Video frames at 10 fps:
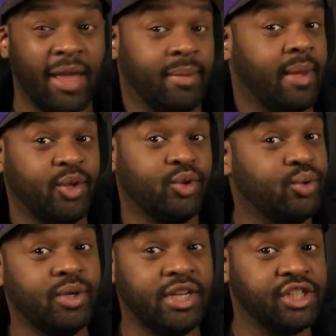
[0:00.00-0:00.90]
And maybe you
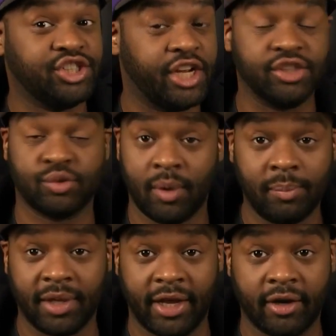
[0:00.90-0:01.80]
do need to change
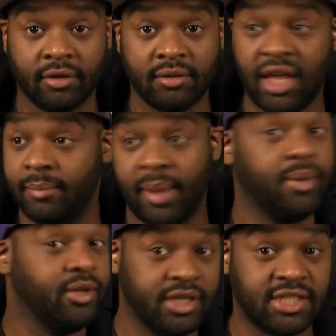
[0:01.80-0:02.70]
one player. Yeah,
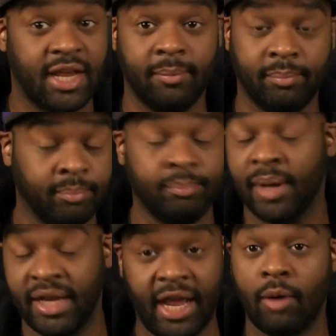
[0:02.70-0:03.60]
maybe you need to take
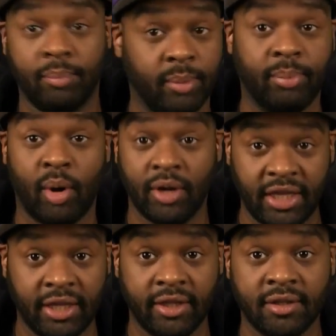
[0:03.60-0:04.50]
Buddy out and put
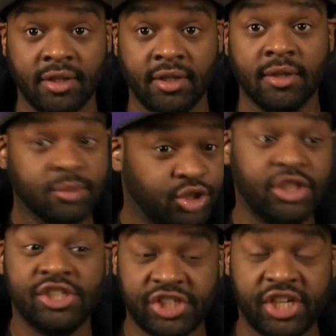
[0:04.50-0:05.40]
Bogey in. But
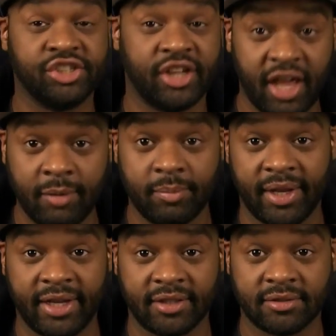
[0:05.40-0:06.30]
you need to change your game
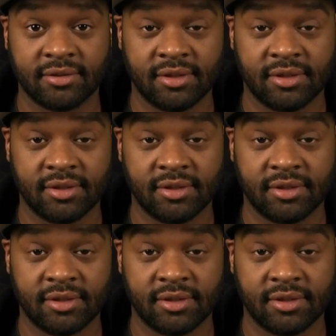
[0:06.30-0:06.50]
plan.